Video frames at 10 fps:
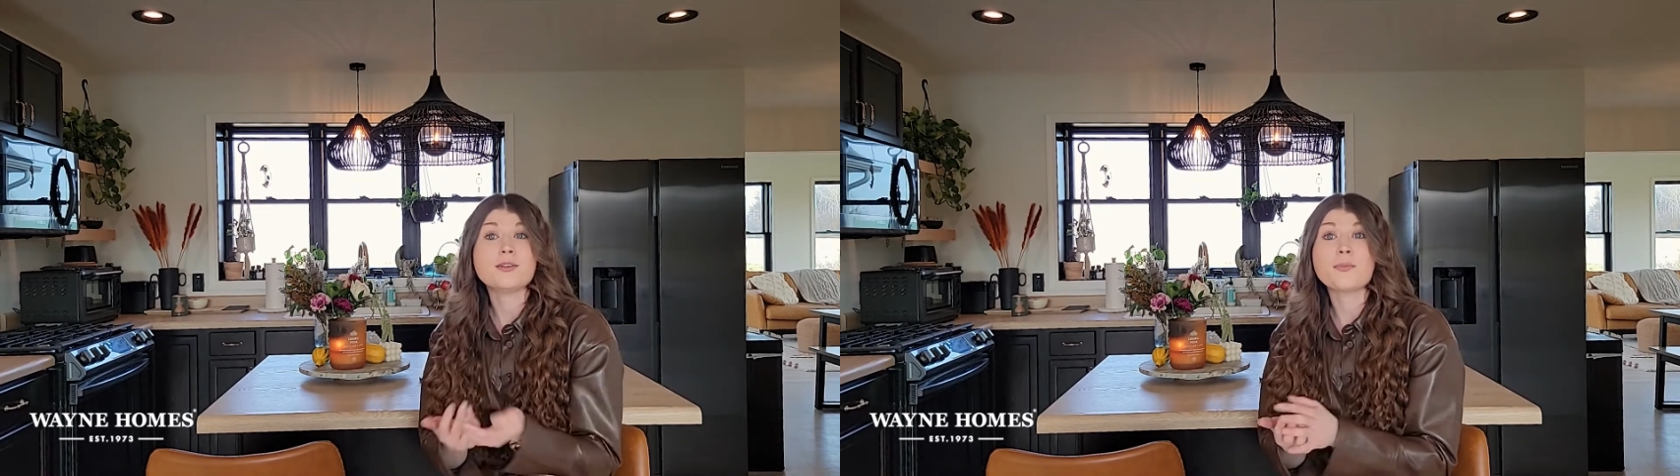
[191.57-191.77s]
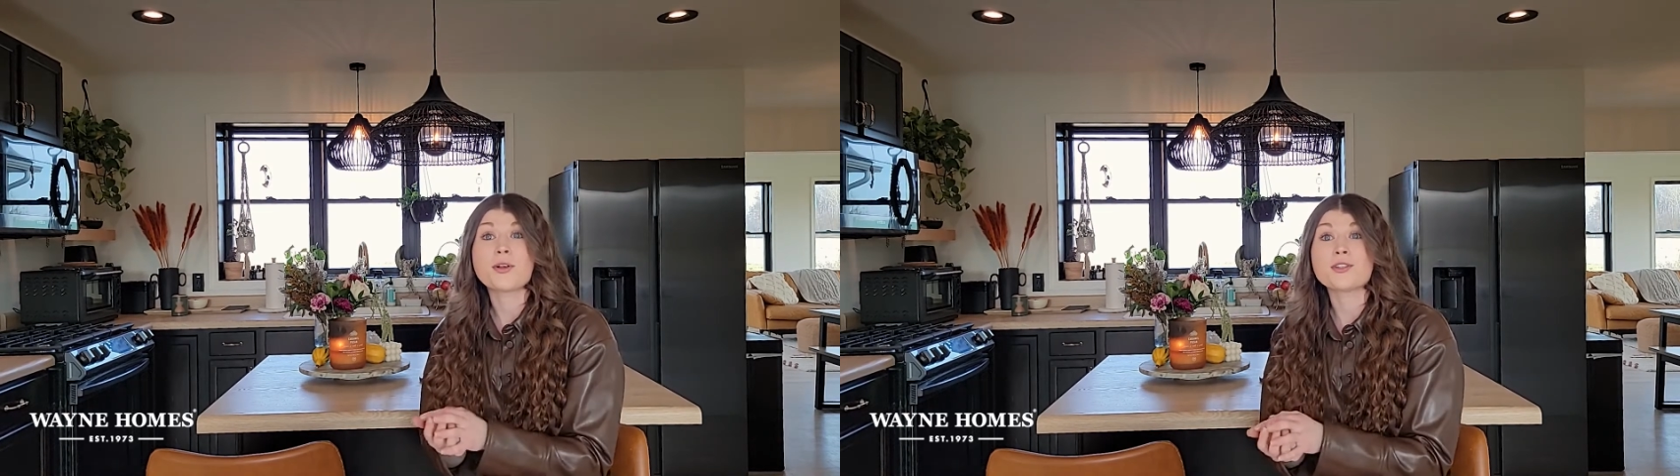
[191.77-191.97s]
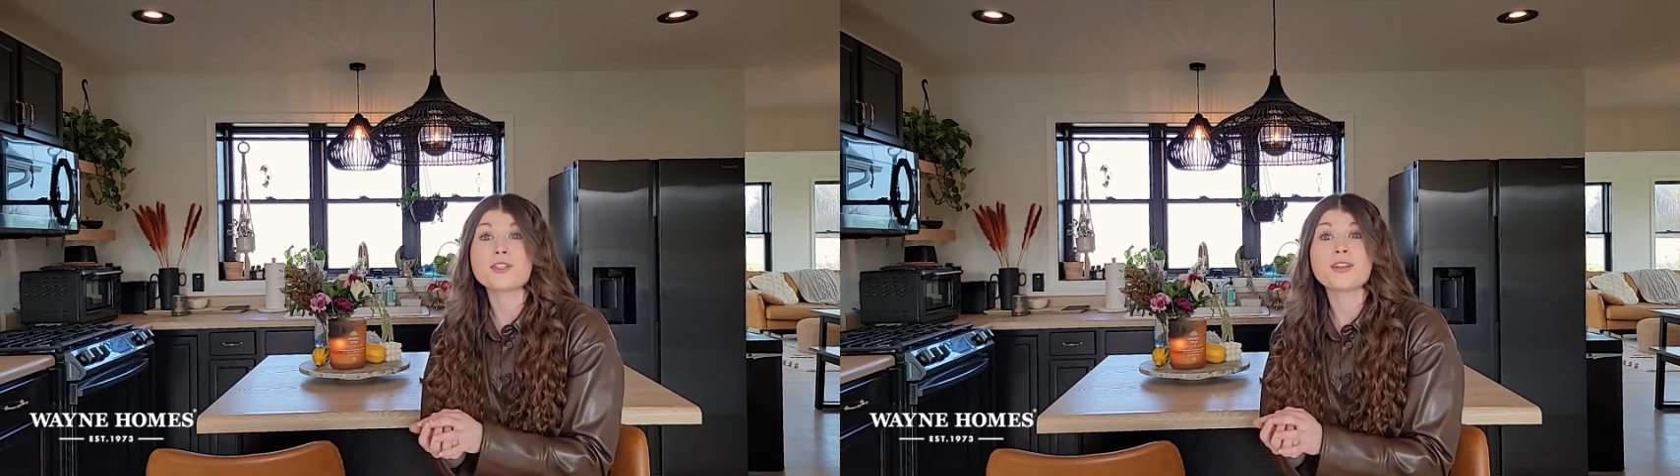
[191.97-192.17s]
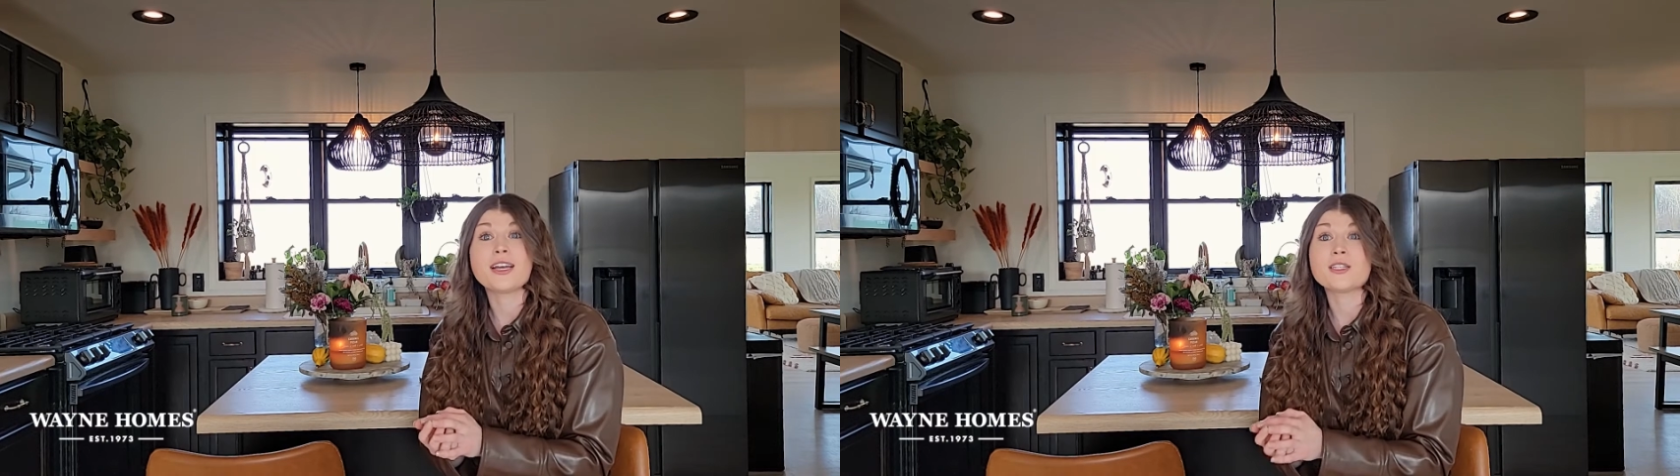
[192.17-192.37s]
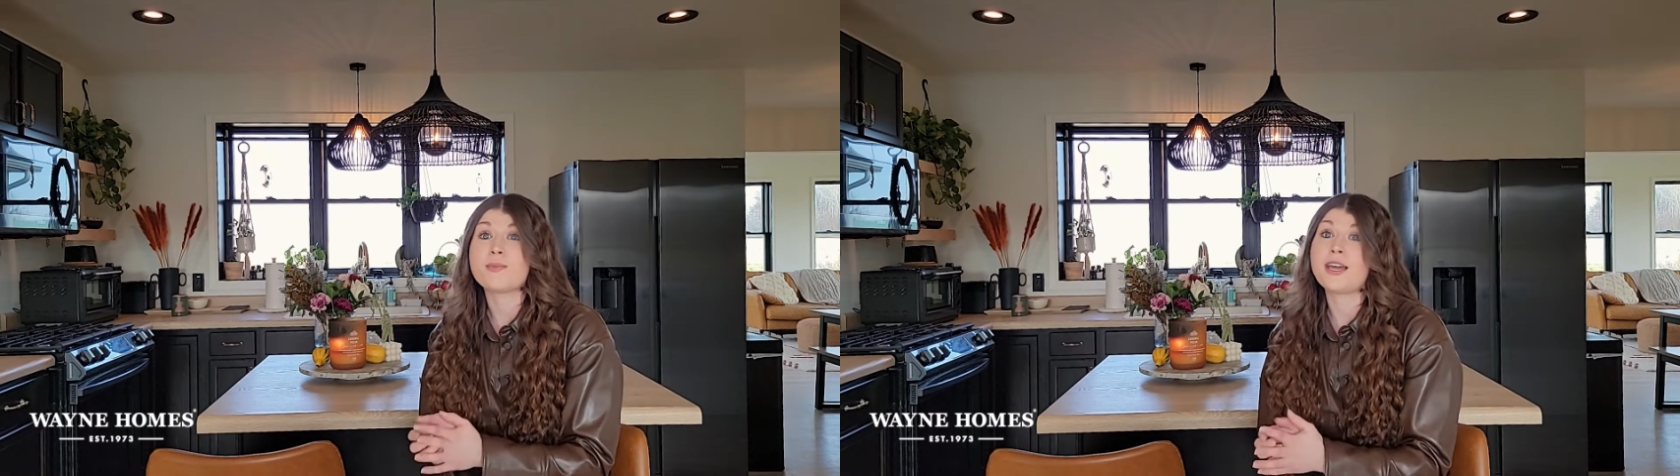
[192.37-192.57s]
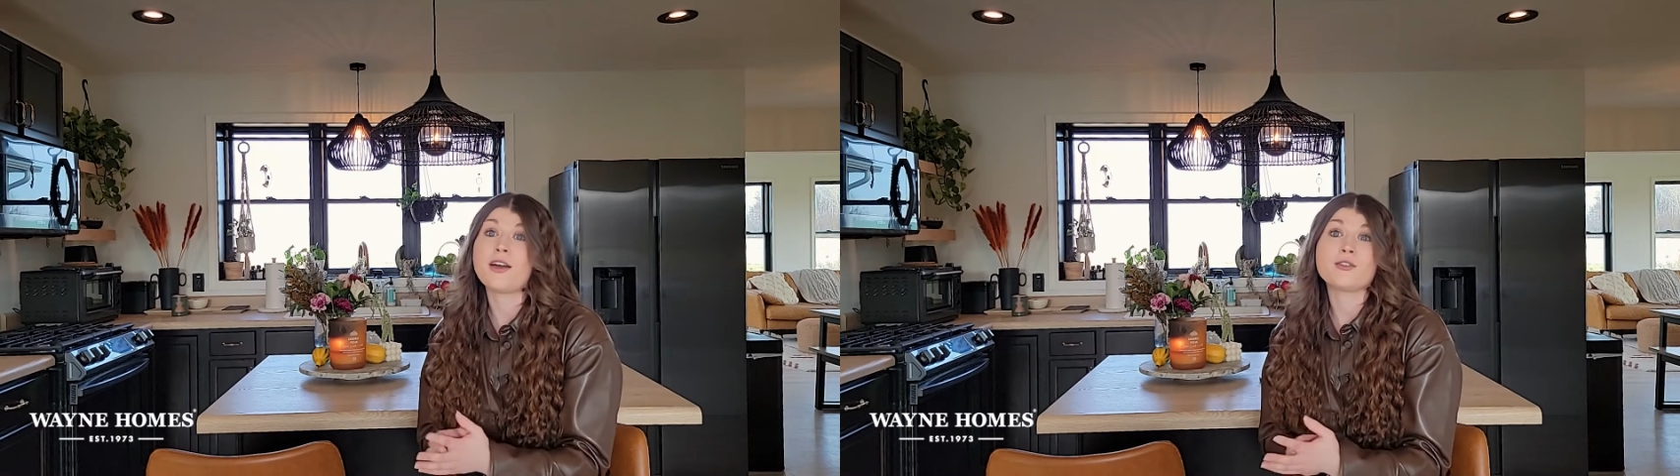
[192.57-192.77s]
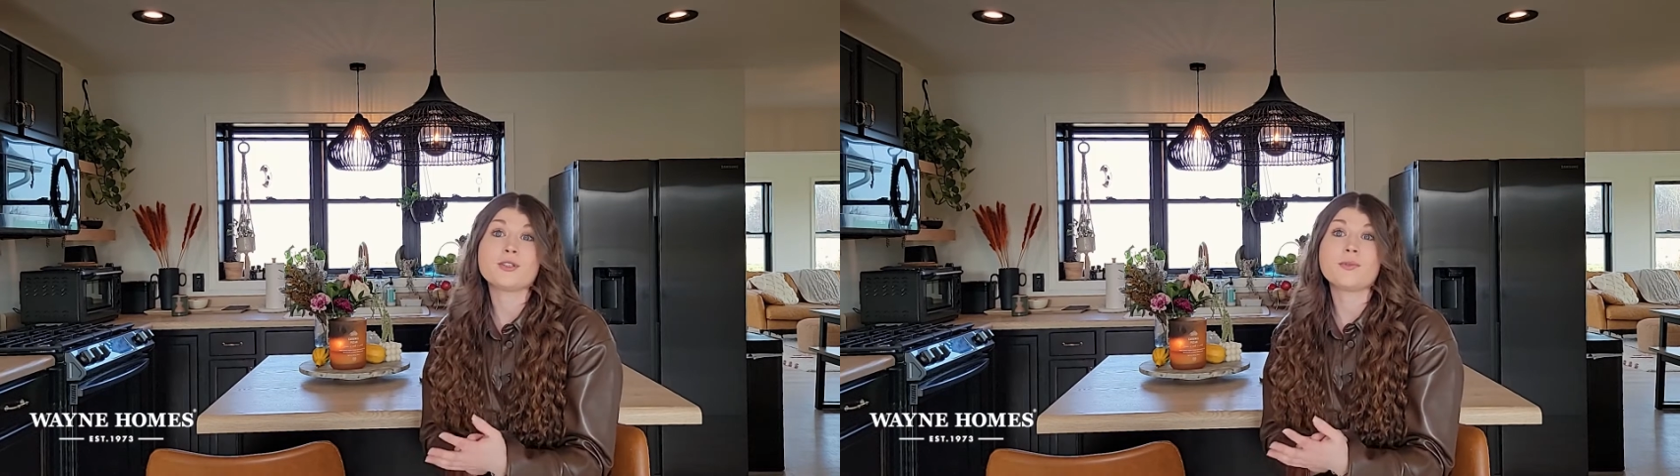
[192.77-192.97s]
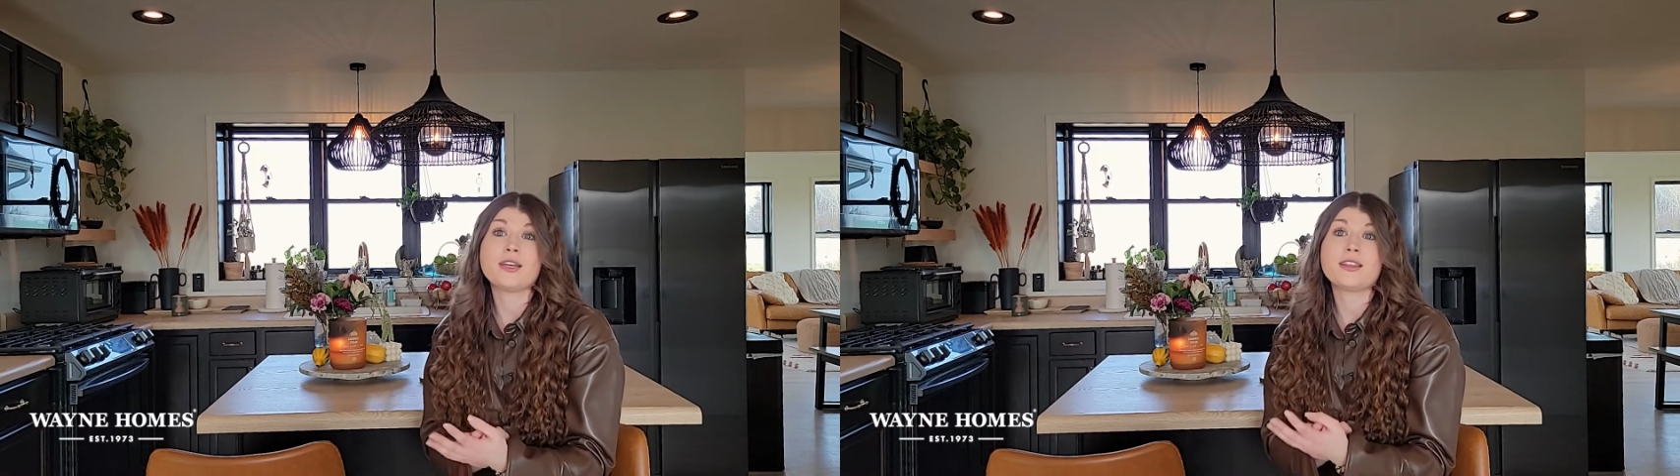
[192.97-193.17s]
to personalize my
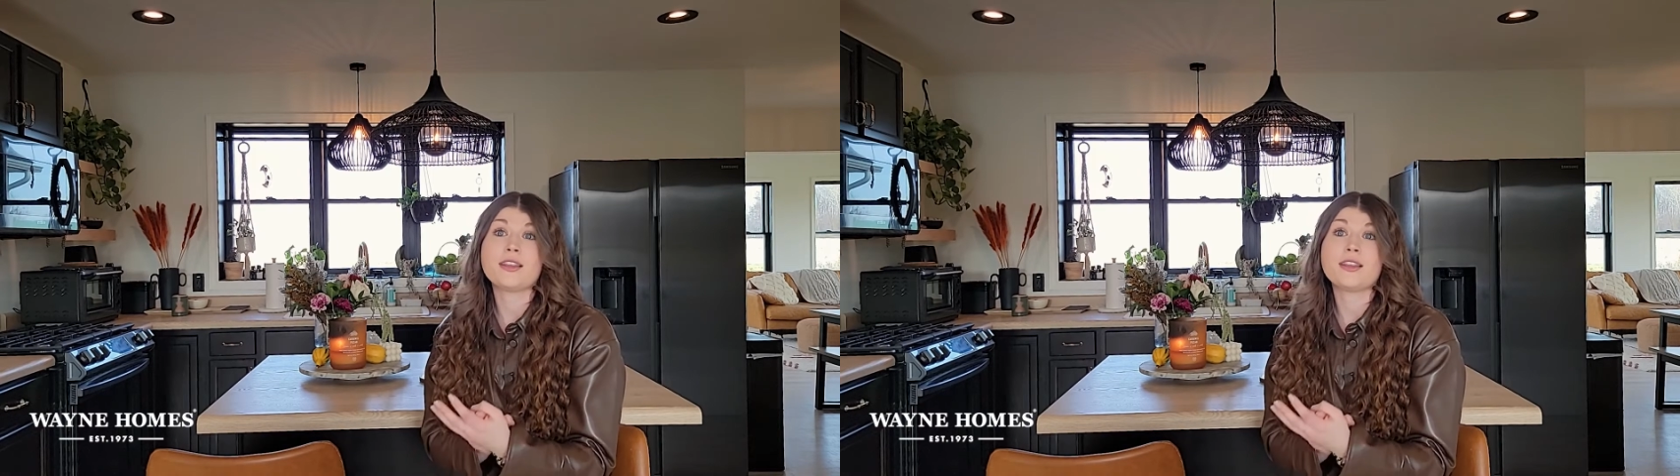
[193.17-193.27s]
house with.